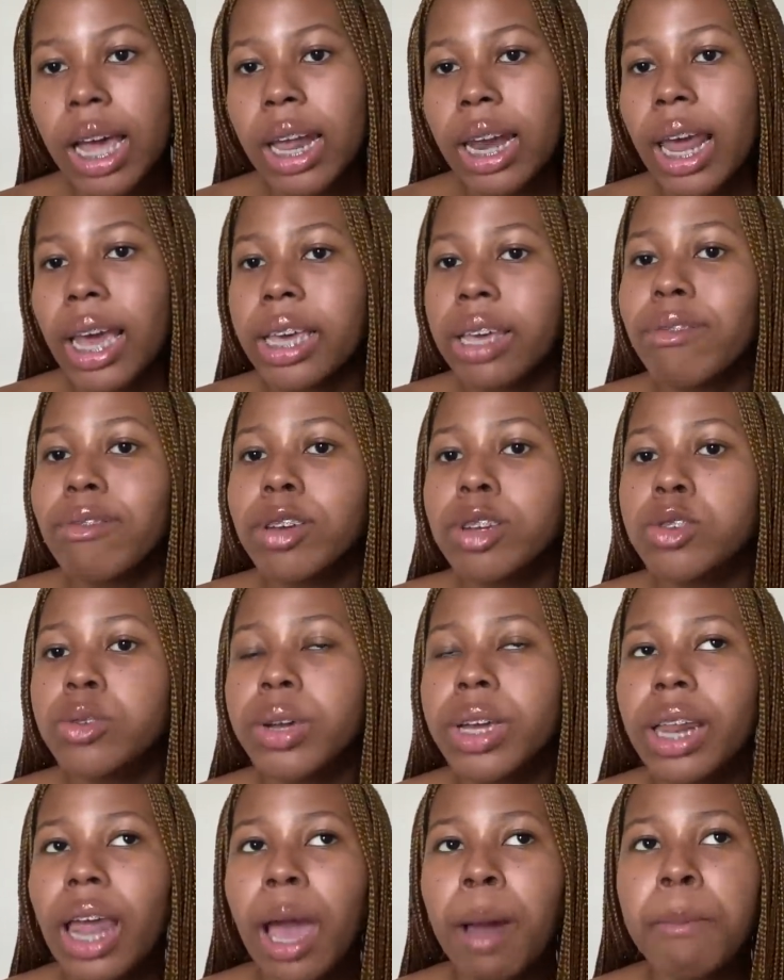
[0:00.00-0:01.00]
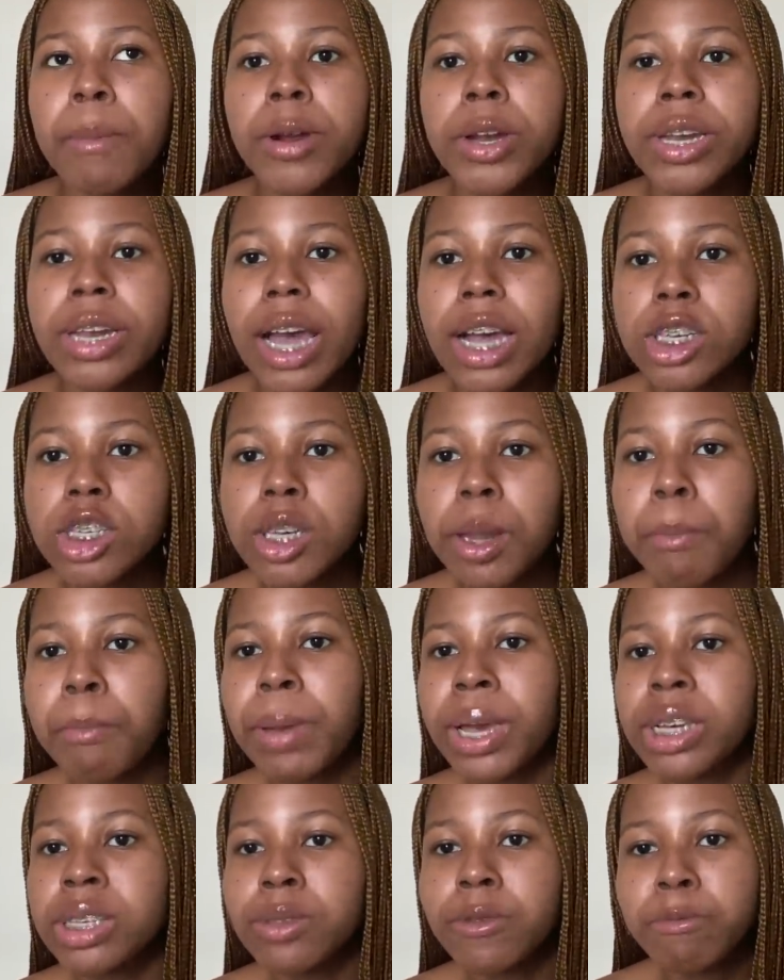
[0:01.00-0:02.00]
Like, if you're doing, like, production
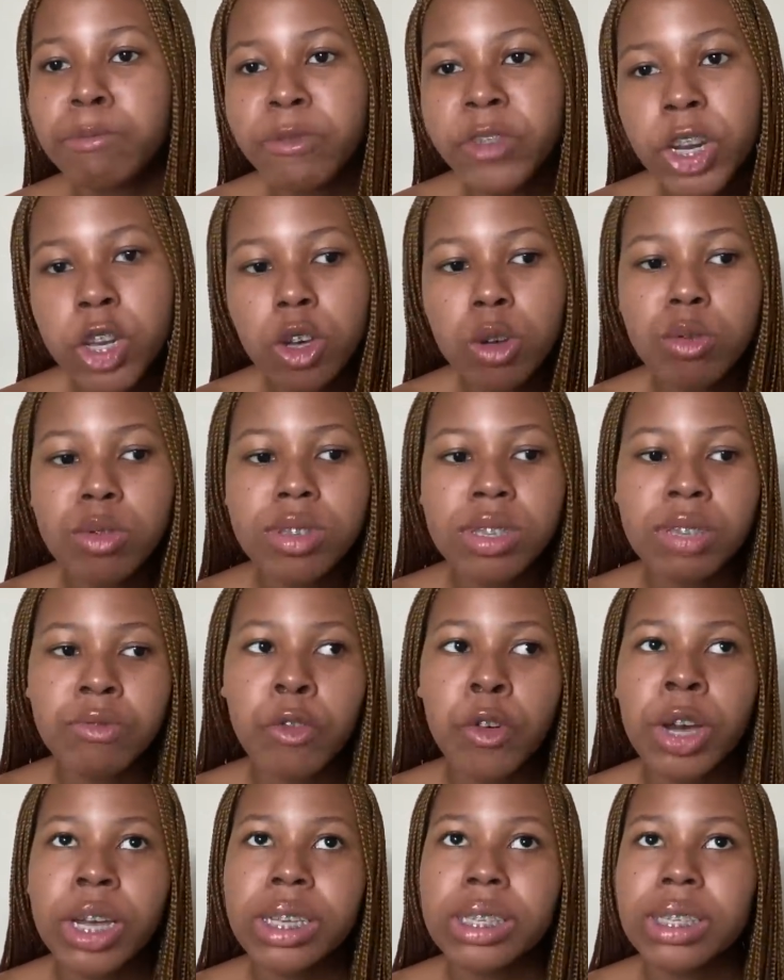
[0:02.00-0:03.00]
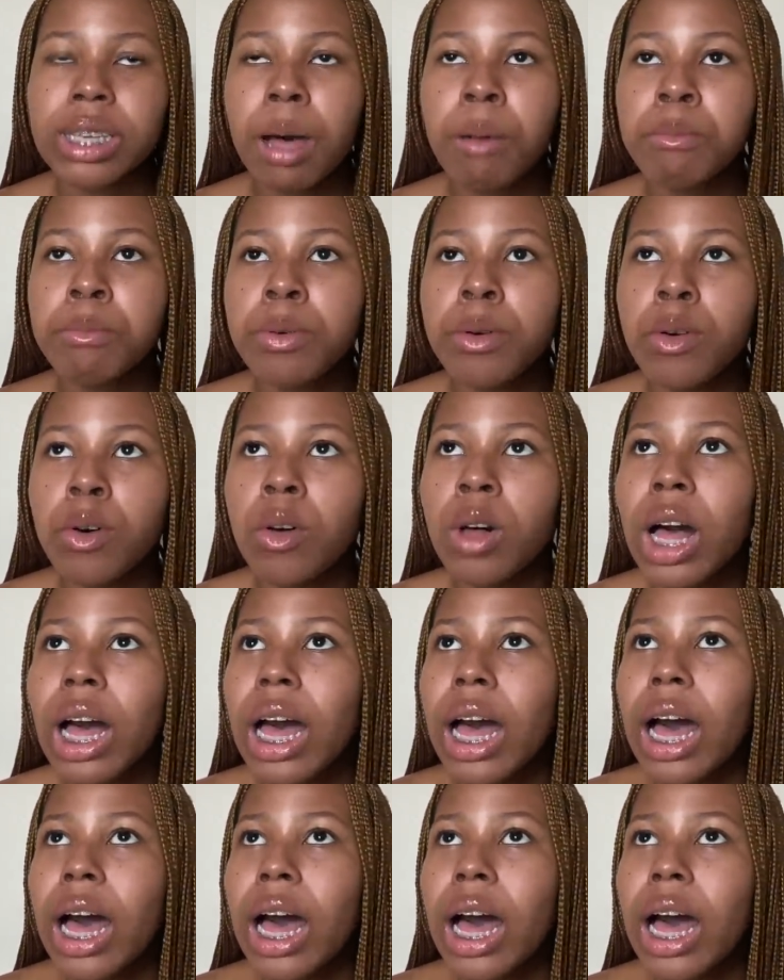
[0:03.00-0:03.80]
based videos, for example,